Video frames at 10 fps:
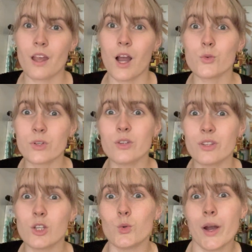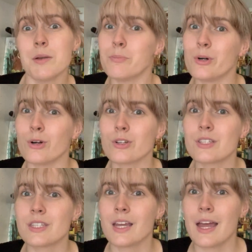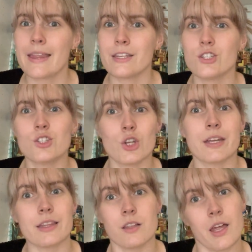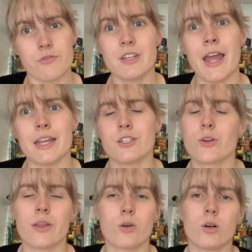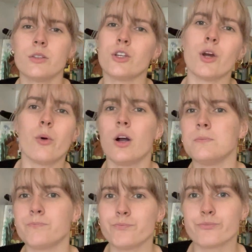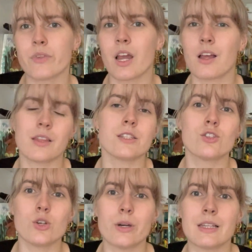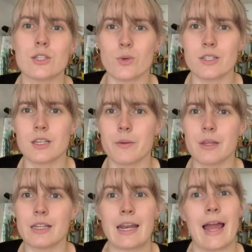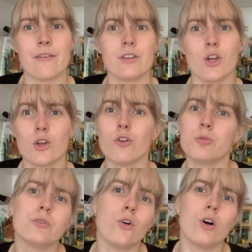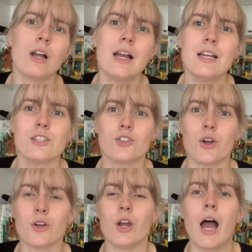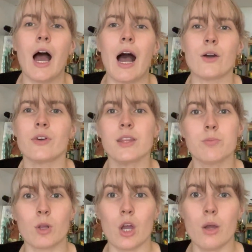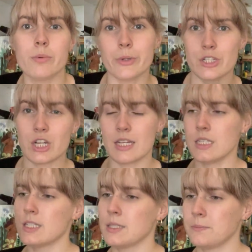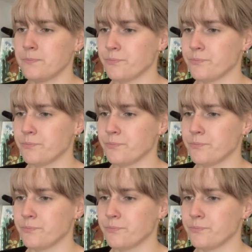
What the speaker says: are really, really great books that just don't get the light of day. So I thought, you know what, let's do it. Let's read something that I haven't heard of before. So I read the blurb, which is: